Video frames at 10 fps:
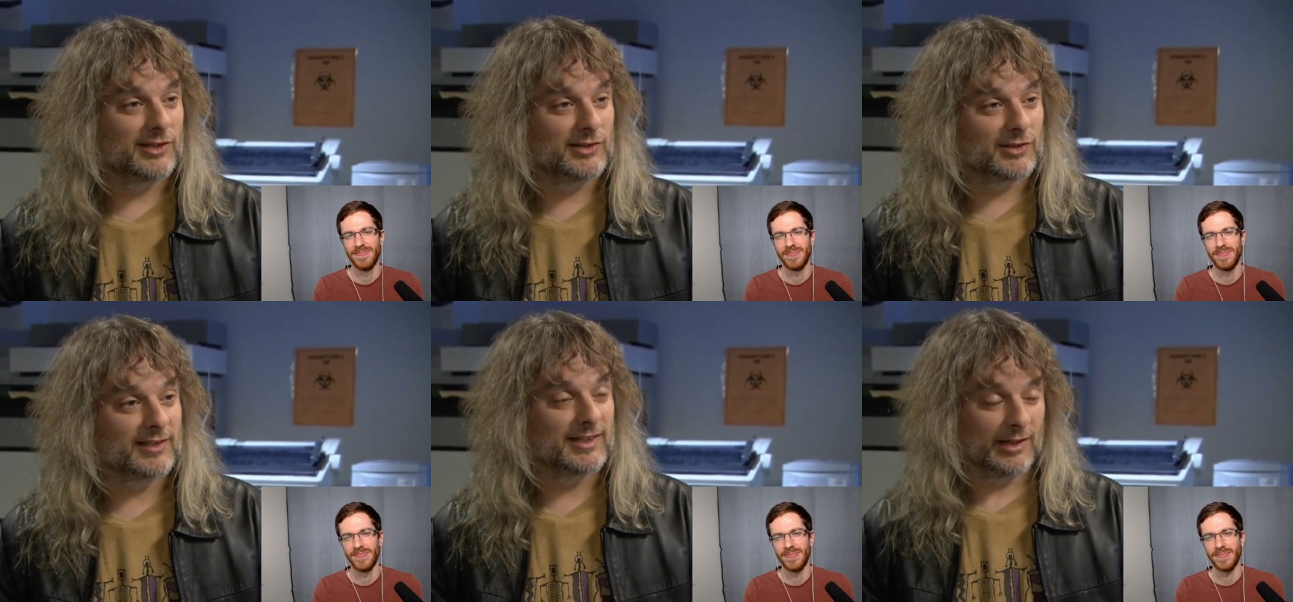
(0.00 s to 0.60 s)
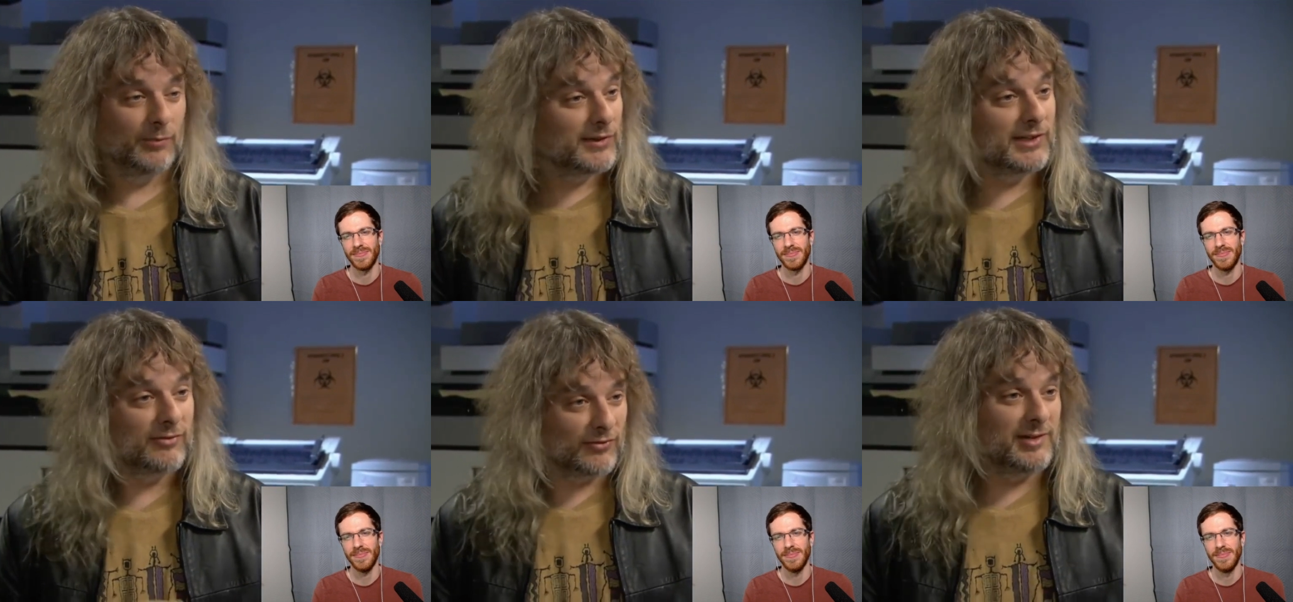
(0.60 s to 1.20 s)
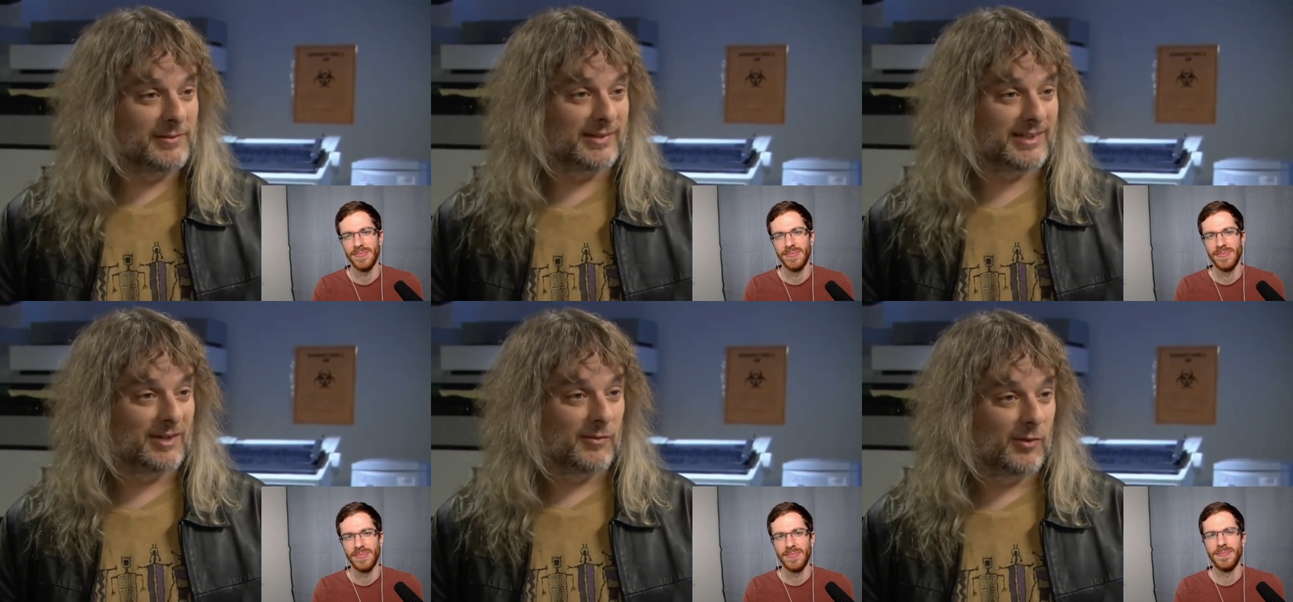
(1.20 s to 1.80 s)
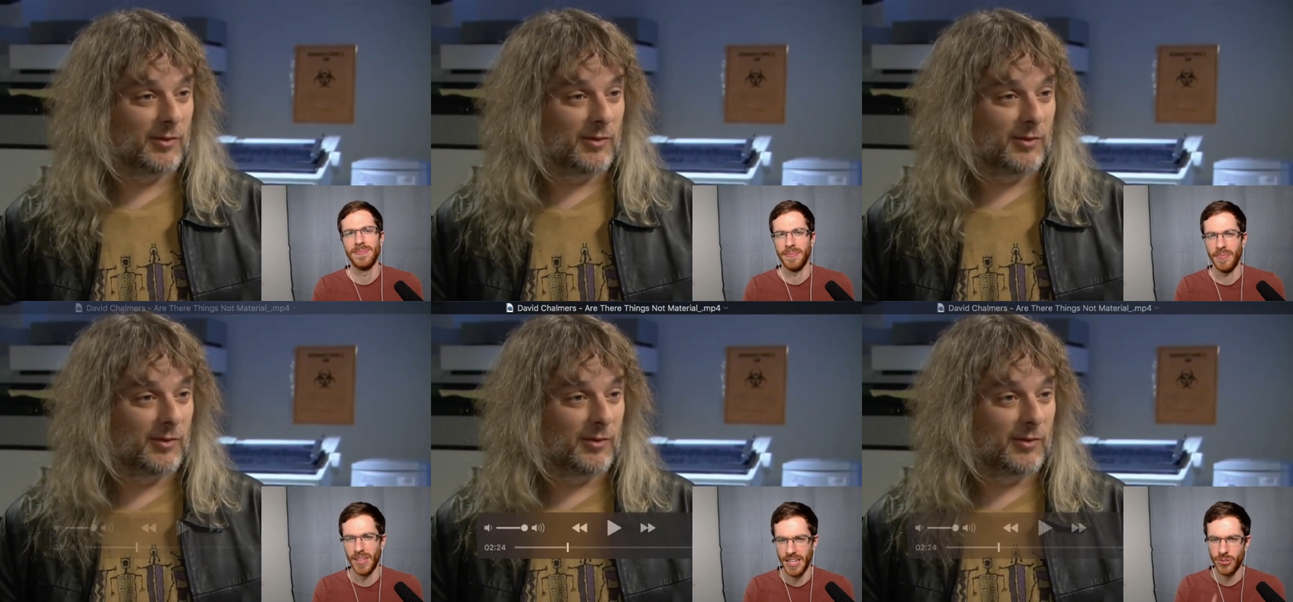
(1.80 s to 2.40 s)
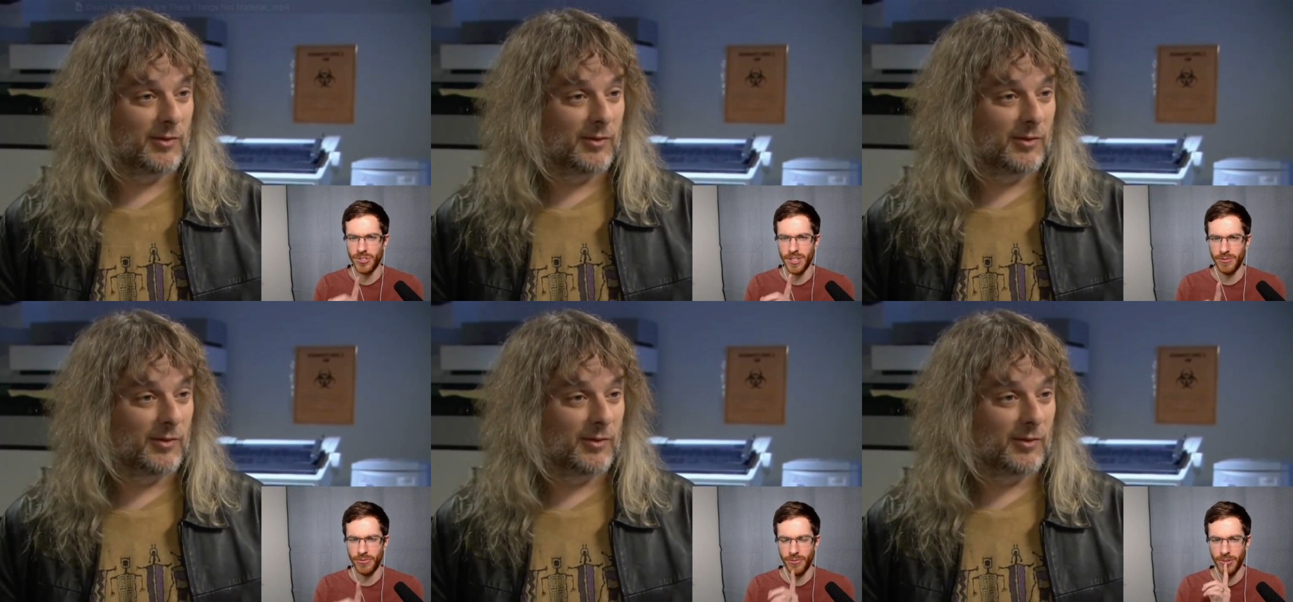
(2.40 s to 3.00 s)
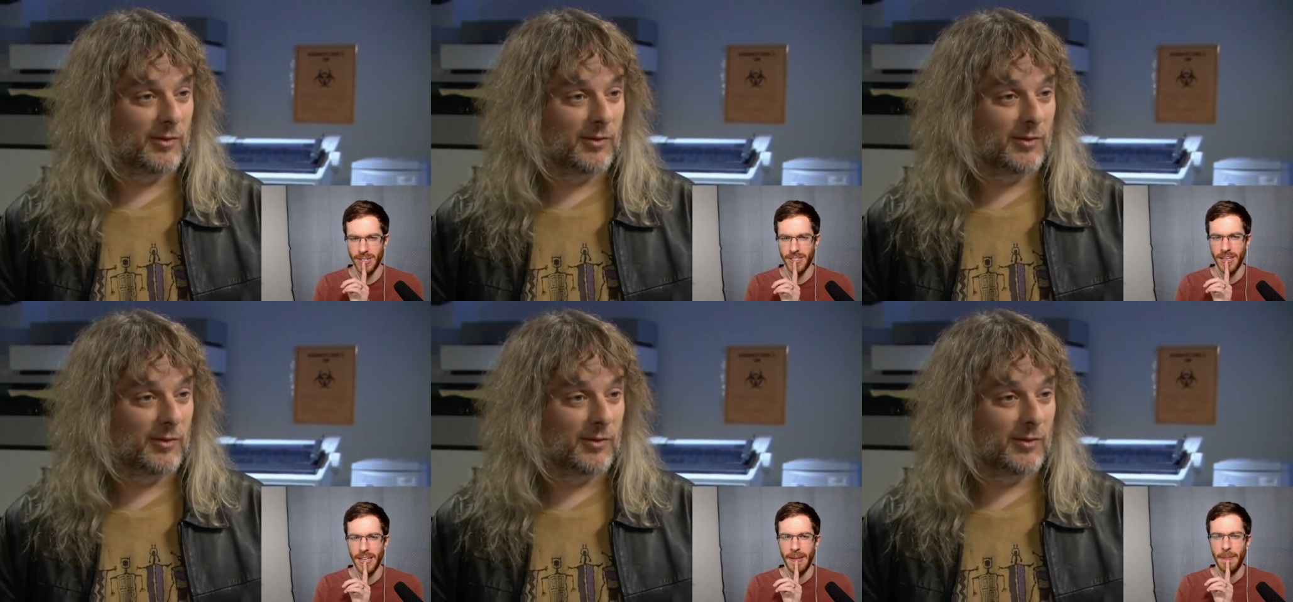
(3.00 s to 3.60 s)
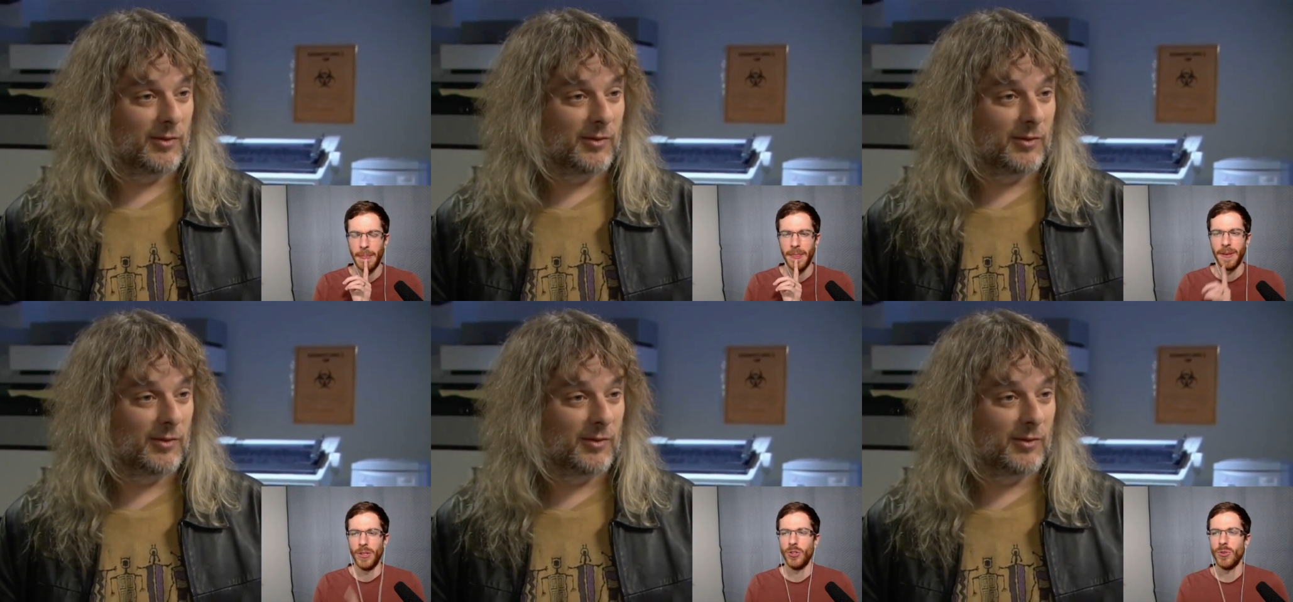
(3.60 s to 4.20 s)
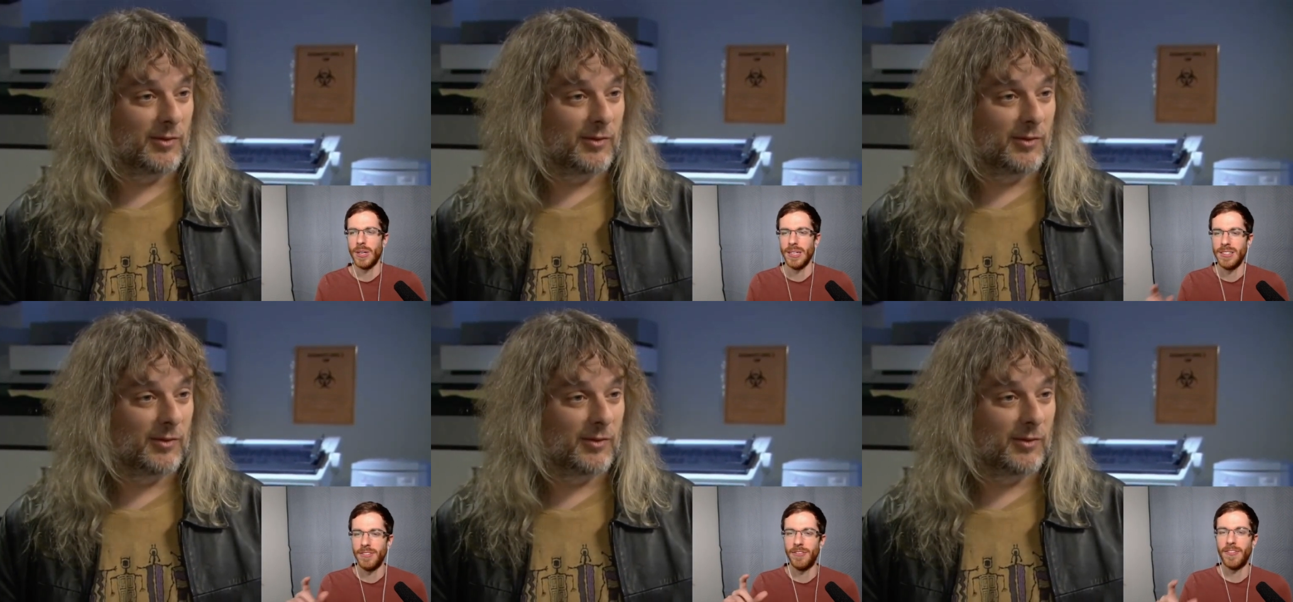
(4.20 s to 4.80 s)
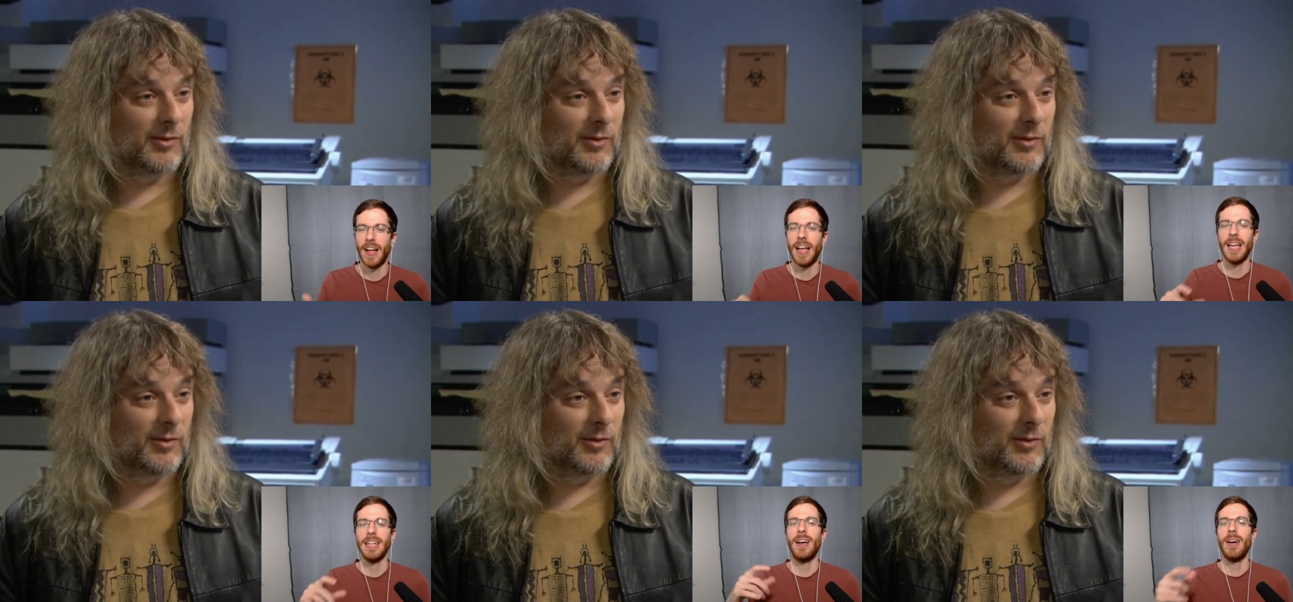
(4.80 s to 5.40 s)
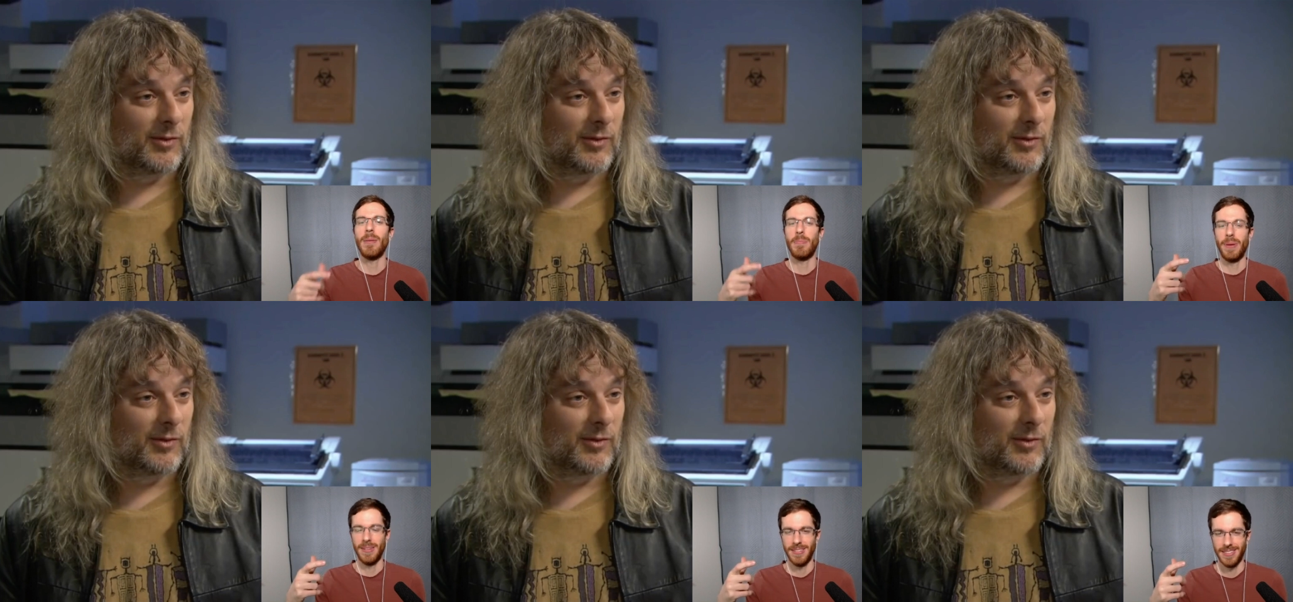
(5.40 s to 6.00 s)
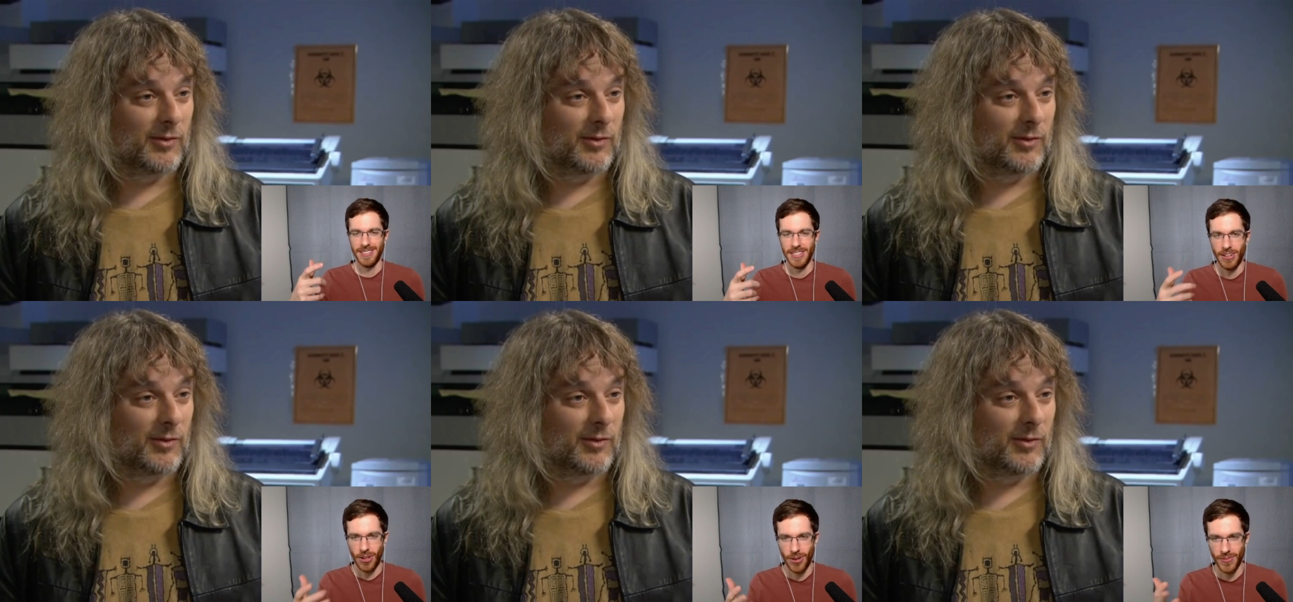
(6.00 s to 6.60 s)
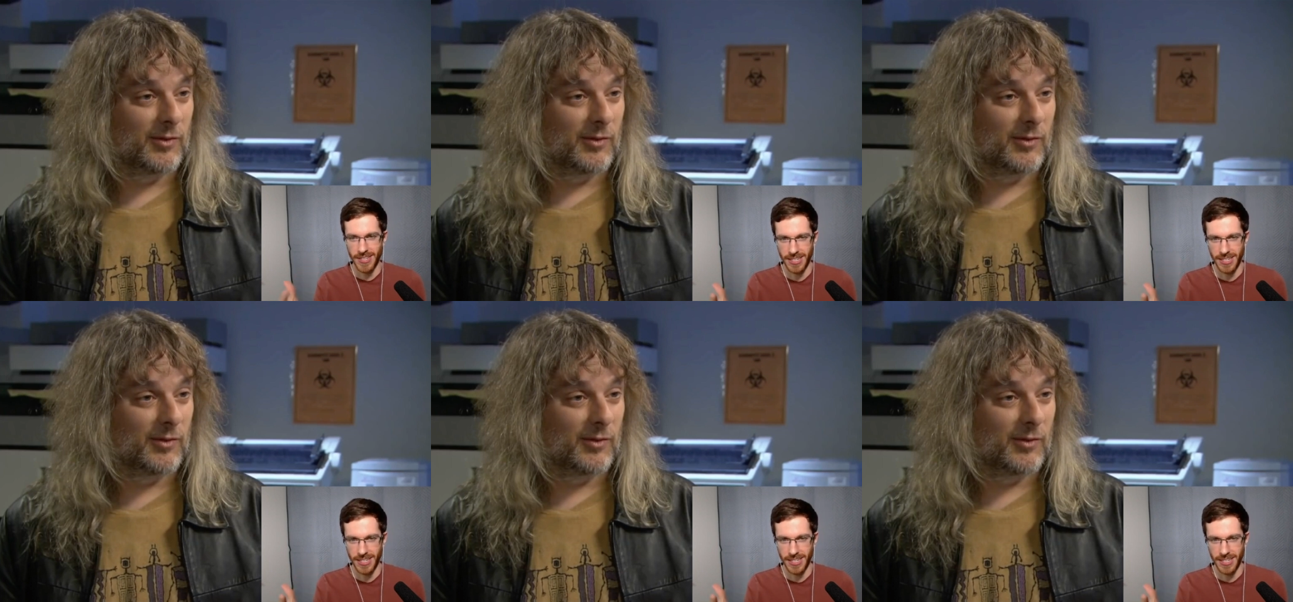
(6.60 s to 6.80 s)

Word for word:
Speaker 1: you like, and within a framework.
Speaker 2: Mm, interesting phrase. You can define up all the